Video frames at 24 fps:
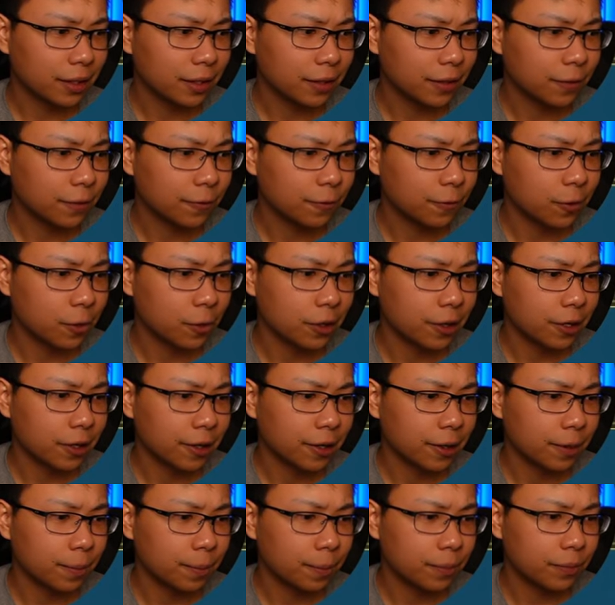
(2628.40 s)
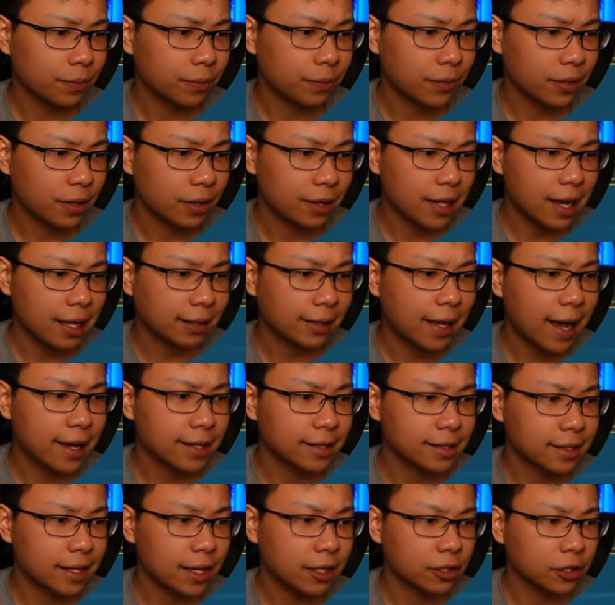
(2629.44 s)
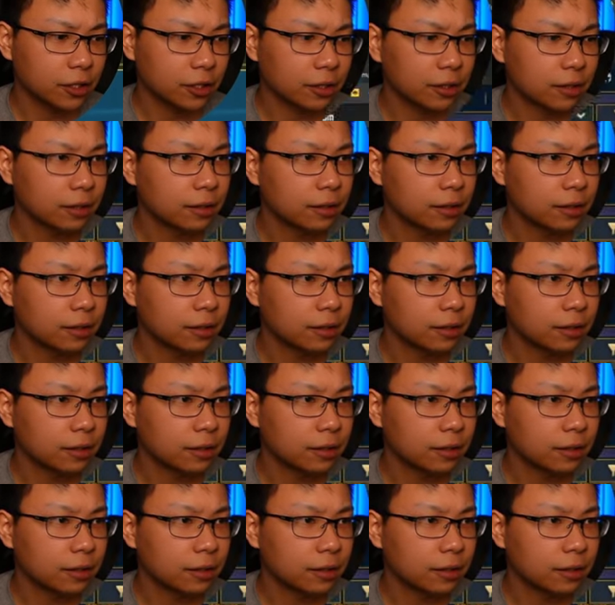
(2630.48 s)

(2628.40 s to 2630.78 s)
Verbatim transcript: for um, that last section.